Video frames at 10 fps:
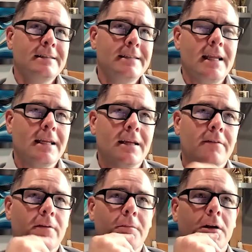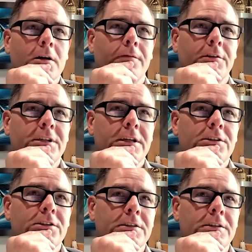taking from our
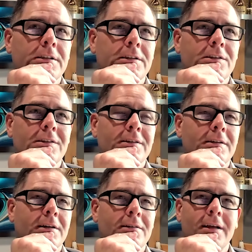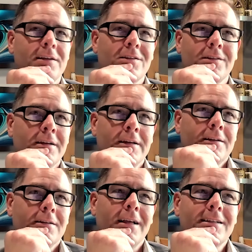conversation is uh, less
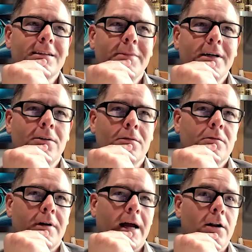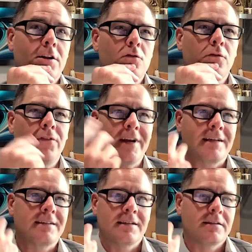less about how do you
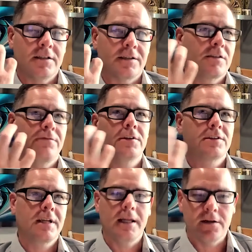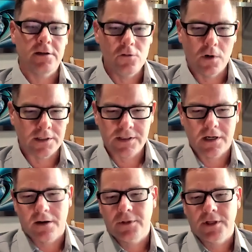fix this sophisticated, nuanced,
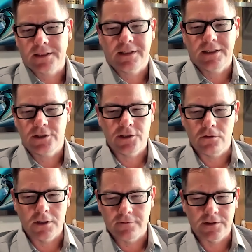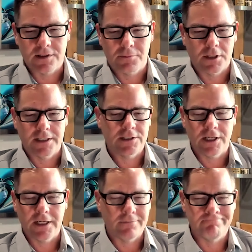complex issue of the supply
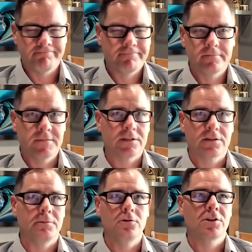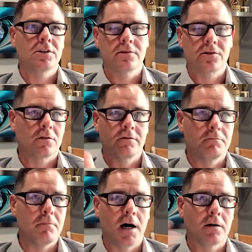chain distribution sort of
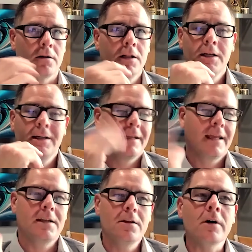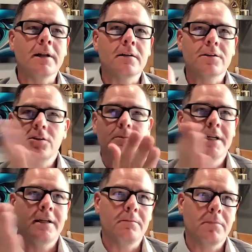model. Can't do it. There's too
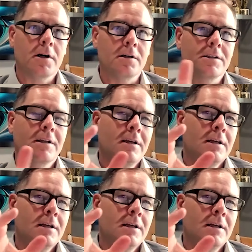many parts.